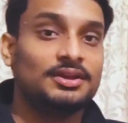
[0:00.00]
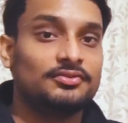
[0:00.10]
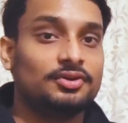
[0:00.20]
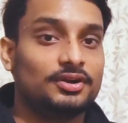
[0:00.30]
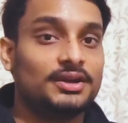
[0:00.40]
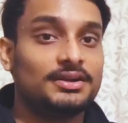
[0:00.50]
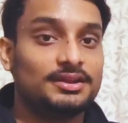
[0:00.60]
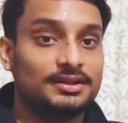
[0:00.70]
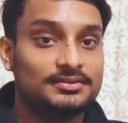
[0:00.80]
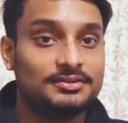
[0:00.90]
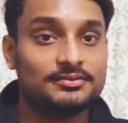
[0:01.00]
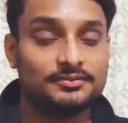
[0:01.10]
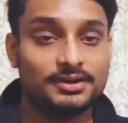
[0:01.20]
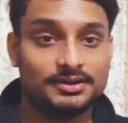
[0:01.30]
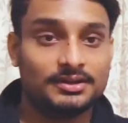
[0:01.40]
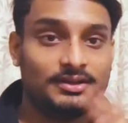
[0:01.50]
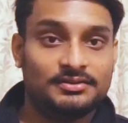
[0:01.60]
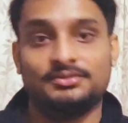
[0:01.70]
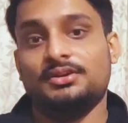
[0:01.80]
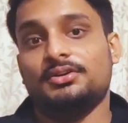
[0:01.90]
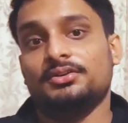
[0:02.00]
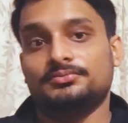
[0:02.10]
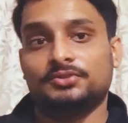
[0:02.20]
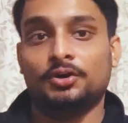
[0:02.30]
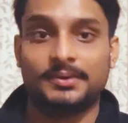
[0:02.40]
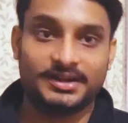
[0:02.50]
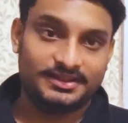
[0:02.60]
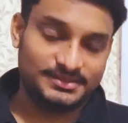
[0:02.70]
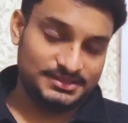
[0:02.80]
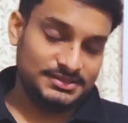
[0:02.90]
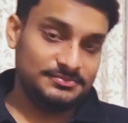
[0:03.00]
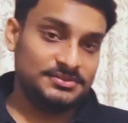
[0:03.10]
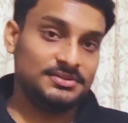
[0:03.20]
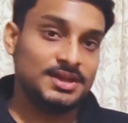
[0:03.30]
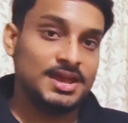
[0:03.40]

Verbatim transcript: socket things is working in the operating systems